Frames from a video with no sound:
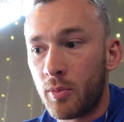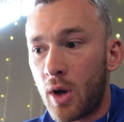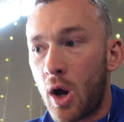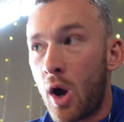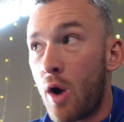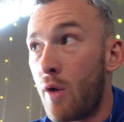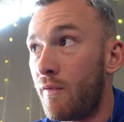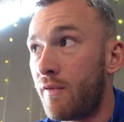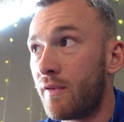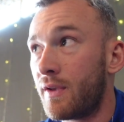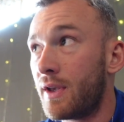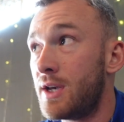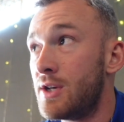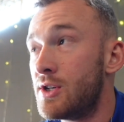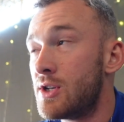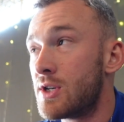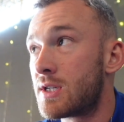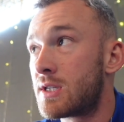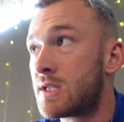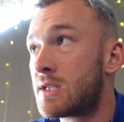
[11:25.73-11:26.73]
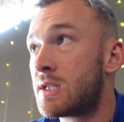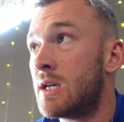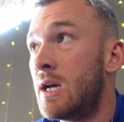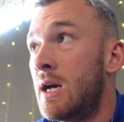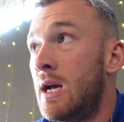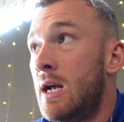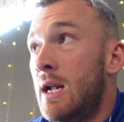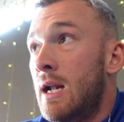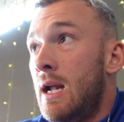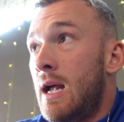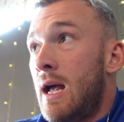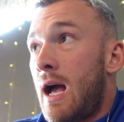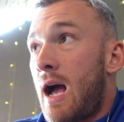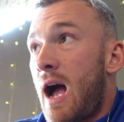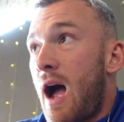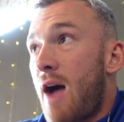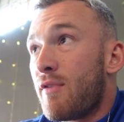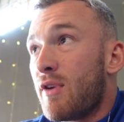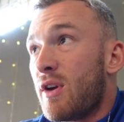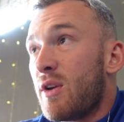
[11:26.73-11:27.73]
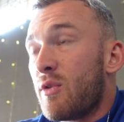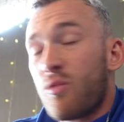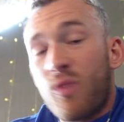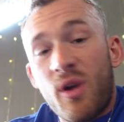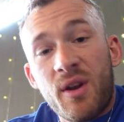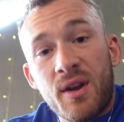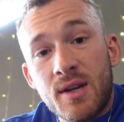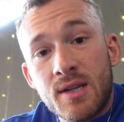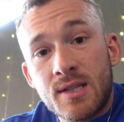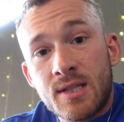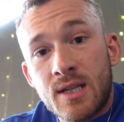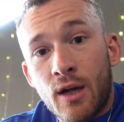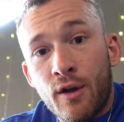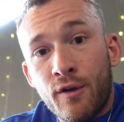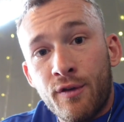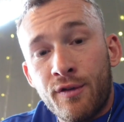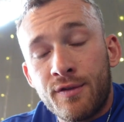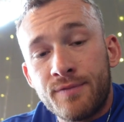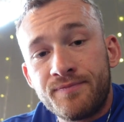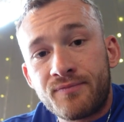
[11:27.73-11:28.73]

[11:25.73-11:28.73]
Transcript: but hopefully just have it run itself,